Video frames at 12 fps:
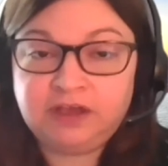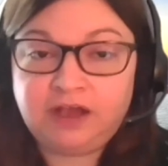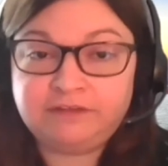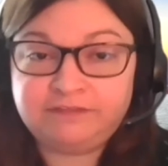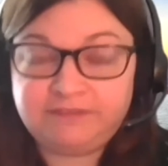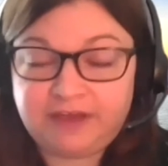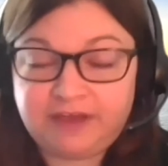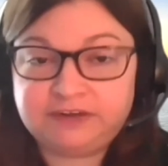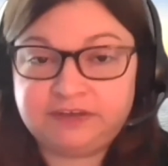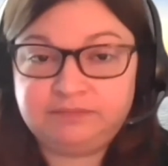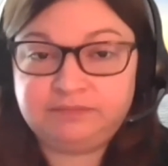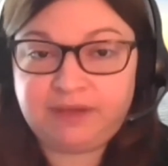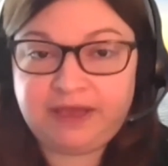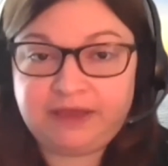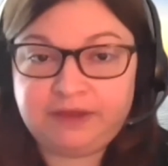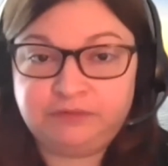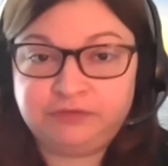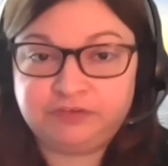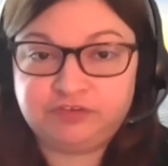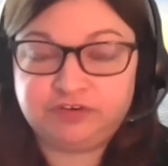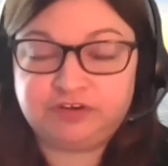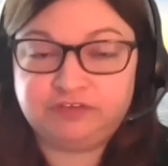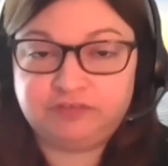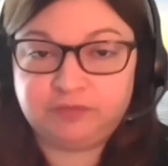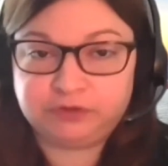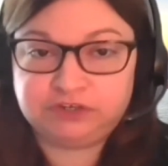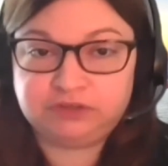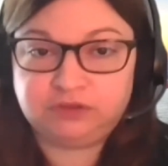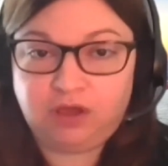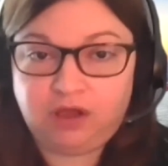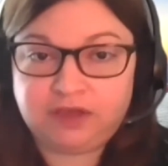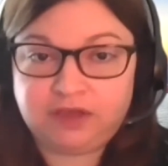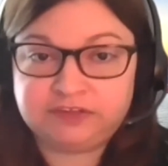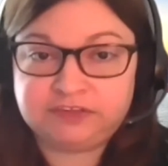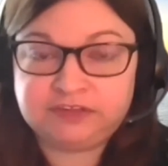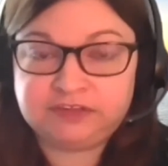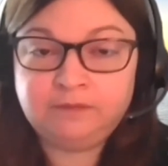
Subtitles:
affected by restrictive abortion laws.